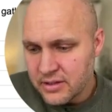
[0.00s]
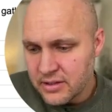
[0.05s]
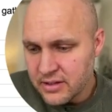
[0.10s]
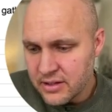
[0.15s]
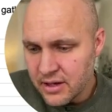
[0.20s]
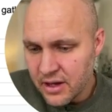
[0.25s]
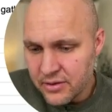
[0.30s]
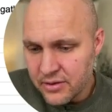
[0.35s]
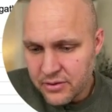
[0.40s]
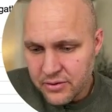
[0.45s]

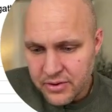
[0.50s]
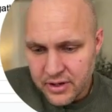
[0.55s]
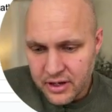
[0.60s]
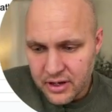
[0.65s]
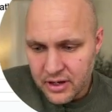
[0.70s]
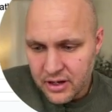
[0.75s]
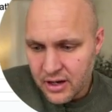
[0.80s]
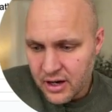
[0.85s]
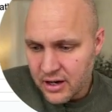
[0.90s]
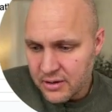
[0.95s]
The other
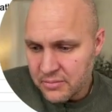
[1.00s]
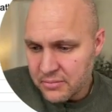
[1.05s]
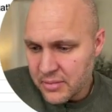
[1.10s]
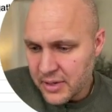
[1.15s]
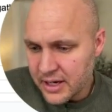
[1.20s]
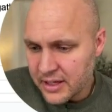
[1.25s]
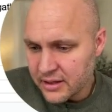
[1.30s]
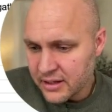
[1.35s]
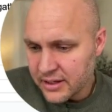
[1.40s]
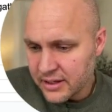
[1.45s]
thing I
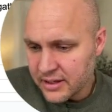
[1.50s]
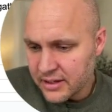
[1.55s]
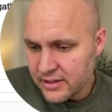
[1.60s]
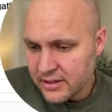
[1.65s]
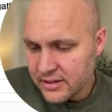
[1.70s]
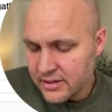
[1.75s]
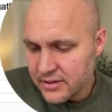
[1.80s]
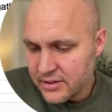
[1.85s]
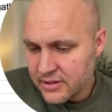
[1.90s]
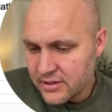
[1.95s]
might like it
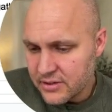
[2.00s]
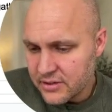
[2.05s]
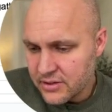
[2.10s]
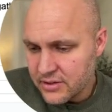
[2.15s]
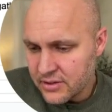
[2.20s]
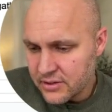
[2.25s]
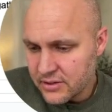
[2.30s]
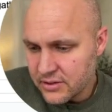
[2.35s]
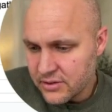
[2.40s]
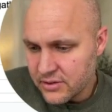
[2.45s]

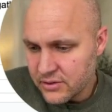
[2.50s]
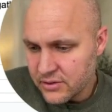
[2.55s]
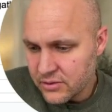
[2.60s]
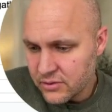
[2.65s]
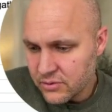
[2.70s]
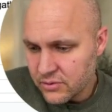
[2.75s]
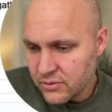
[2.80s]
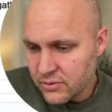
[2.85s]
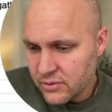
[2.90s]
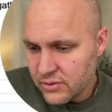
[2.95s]
to
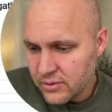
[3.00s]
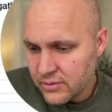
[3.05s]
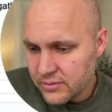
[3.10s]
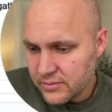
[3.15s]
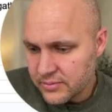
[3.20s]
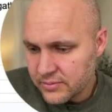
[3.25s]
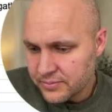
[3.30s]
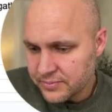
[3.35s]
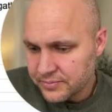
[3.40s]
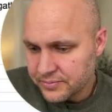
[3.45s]
do
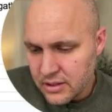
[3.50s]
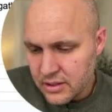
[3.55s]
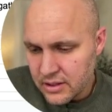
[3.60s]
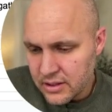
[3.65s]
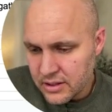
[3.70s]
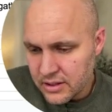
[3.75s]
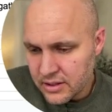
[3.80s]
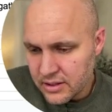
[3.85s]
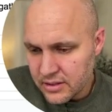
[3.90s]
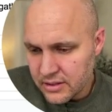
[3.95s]

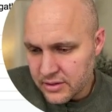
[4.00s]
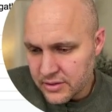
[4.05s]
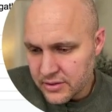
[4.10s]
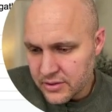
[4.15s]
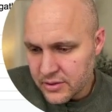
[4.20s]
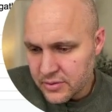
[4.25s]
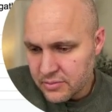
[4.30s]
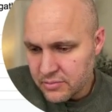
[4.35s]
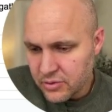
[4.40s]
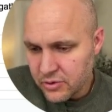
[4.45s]

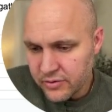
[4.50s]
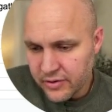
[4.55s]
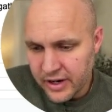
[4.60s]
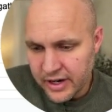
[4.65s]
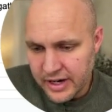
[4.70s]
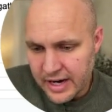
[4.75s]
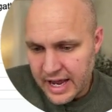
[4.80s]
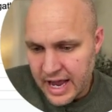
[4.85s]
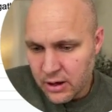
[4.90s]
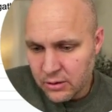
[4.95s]
is
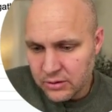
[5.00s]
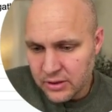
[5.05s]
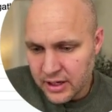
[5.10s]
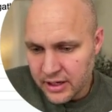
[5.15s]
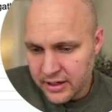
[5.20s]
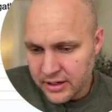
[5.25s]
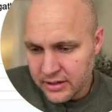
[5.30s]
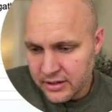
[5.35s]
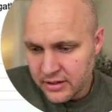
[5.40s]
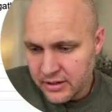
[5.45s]
provide an
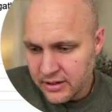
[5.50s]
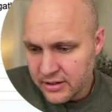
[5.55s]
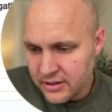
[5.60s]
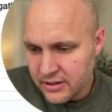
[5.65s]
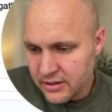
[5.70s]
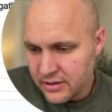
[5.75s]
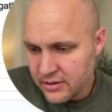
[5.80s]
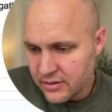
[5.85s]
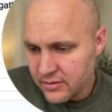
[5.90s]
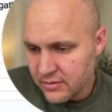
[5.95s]
outline
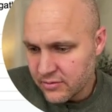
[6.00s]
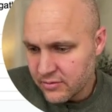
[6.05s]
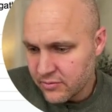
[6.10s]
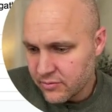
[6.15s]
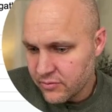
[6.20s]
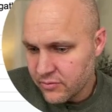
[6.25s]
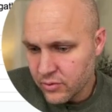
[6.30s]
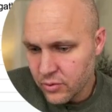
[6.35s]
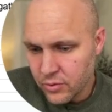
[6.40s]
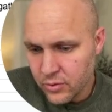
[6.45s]

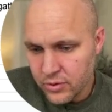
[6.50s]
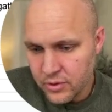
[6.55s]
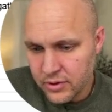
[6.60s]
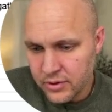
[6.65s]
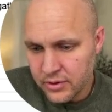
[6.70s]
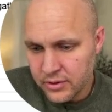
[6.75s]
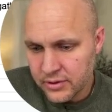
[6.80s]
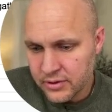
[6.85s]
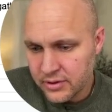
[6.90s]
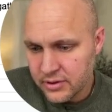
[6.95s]

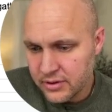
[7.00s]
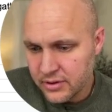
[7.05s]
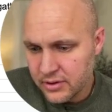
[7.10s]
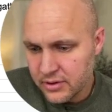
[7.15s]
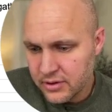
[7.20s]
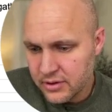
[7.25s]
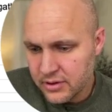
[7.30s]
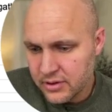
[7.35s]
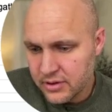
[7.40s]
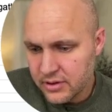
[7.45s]
for
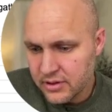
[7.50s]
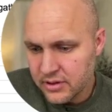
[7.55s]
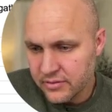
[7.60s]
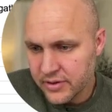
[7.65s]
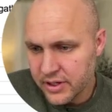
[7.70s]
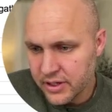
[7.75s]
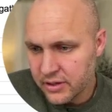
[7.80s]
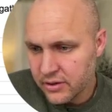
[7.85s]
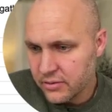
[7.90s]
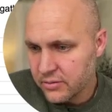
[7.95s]
the
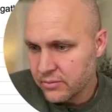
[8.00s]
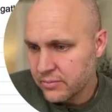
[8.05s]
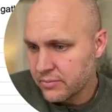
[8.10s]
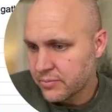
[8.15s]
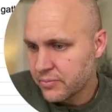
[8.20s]
video.